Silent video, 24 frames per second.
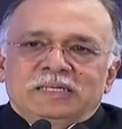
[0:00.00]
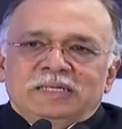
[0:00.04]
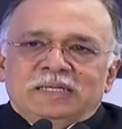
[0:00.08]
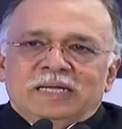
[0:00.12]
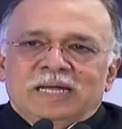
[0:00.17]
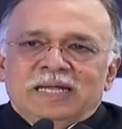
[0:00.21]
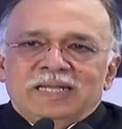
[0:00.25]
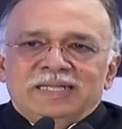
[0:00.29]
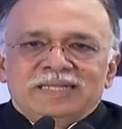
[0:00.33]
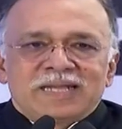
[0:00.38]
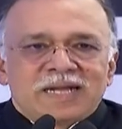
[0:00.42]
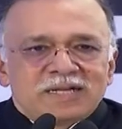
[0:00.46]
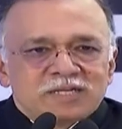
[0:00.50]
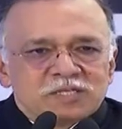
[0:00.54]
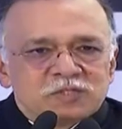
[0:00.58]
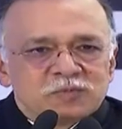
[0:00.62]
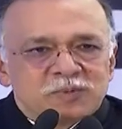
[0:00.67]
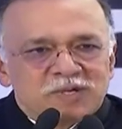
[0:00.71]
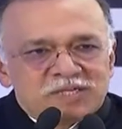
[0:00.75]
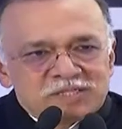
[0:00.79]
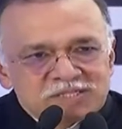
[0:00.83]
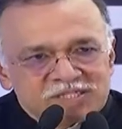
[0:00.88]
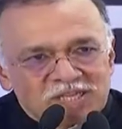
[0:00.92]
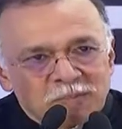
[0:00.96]
And that is
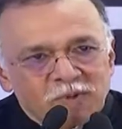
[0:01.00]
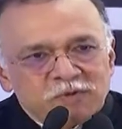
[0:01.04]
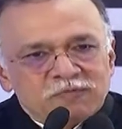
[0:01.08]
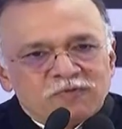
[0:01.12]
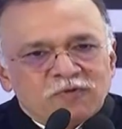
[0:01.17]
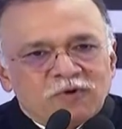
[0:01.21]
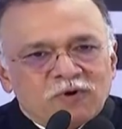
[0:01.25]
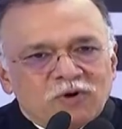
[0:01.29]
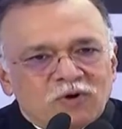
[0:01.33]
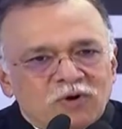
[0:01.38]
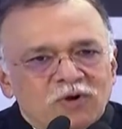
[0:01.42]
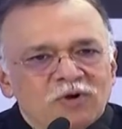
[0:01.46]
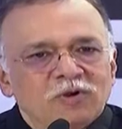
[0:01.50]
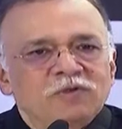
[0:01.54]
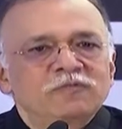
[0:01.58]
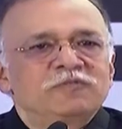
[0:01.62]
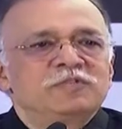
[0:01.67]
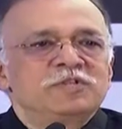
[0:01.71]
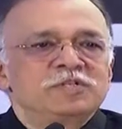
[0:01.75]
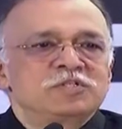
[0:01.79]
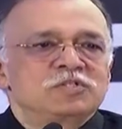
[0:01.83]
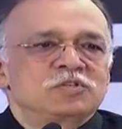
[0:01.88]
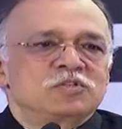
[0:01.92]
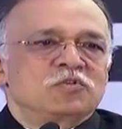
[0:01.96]
where some of all
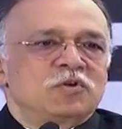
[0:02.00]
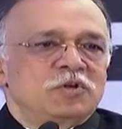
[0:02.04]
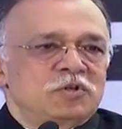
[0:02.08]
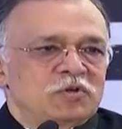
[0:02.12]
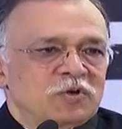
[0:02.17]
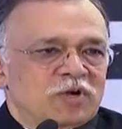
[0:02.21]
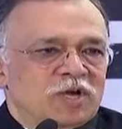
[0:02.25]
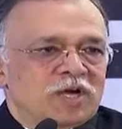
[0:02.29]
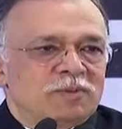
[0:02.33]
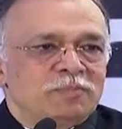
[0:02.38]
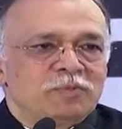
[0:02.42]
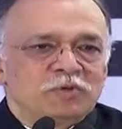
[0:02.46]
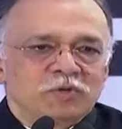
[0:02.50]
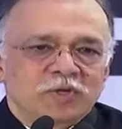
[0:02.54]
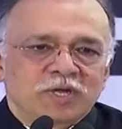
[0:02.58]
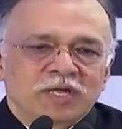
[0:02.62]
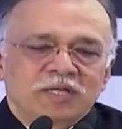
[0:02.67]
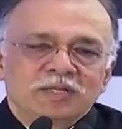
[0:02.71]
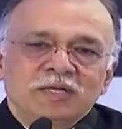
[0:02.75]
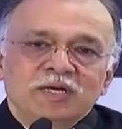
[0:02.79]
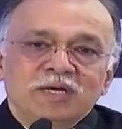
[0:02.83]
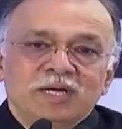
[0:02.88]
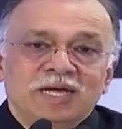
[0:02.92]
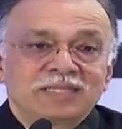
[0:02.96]
of this is going to come
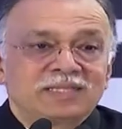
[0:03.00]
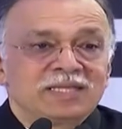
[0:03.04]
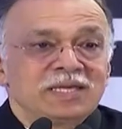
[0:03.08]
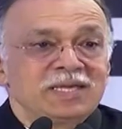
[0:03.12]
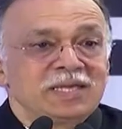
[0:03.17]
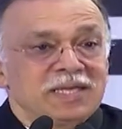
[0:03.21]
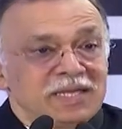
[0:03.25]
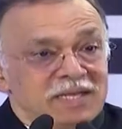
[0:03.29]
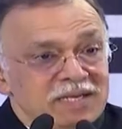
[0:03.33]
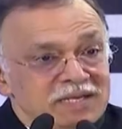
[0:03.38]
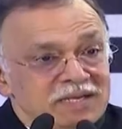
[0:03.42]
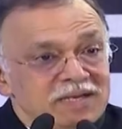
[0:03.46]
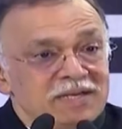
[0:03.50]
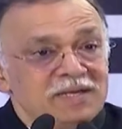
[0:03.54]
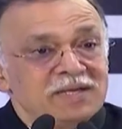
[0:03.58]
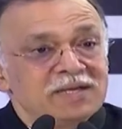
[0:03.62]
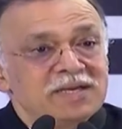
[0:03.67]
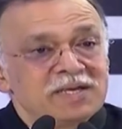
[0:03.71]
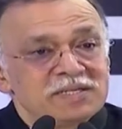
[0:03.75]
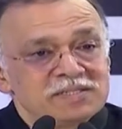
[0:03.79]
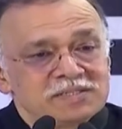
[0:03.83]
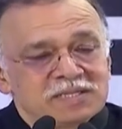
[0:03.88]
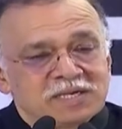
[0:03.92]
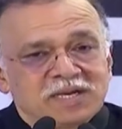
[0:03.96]
together. I think India
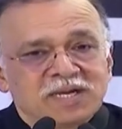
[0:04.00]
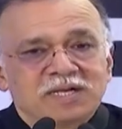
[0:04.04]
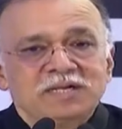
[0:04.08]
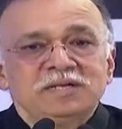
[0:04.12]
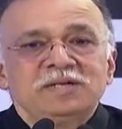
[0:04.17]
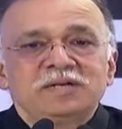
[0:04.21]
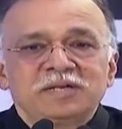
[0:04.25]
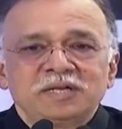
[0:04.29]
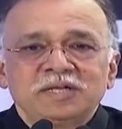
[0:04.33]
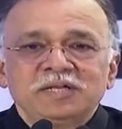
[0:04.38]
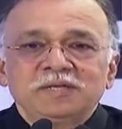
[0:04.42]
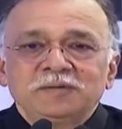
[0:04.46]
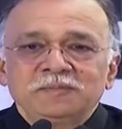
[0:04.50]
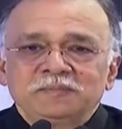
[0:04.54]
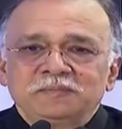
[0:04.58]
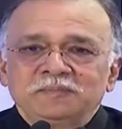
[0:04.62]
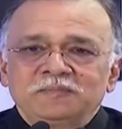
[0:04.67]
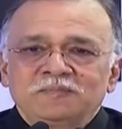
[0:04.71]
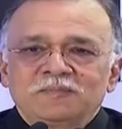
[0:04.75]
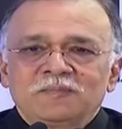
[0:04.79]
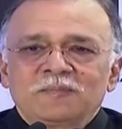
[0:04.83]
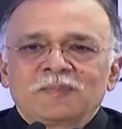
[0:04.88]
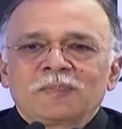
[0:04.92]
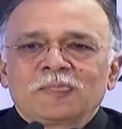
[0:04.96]
as a country
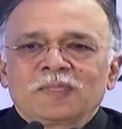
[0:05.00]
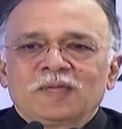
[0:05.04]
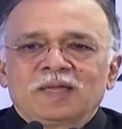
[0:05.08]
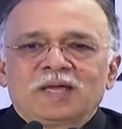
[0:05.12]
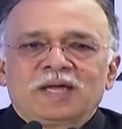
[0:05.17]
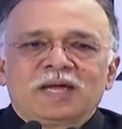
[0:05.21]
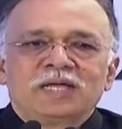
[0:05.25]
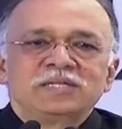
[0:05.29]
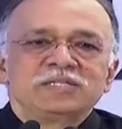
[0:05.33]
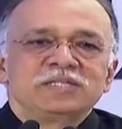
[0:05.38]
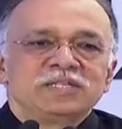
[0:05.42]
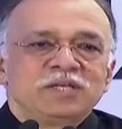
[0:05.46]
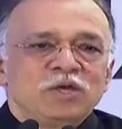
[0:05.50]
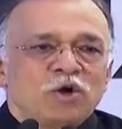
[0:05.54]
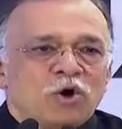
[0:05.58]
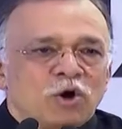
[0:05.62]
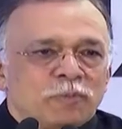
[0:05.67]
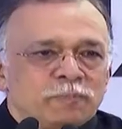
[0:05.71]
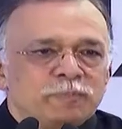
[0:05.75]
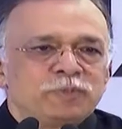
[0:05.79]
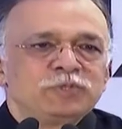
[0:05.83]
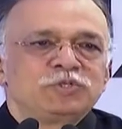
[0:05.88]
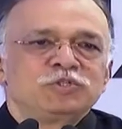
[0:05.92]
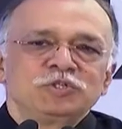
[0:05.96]
has the
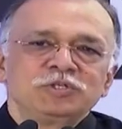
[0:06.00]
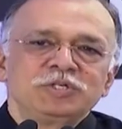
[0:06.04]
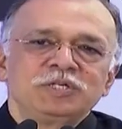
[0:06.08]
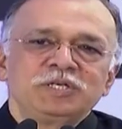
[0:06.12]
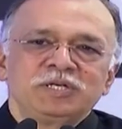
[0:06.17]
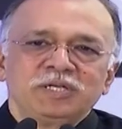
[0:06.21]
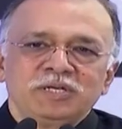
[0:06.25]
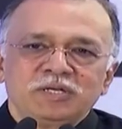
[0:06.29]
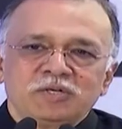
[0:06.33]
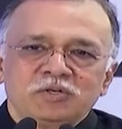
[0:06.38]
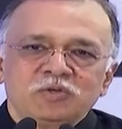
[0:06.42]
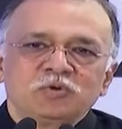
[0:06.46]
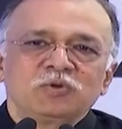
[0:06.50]
opportunity to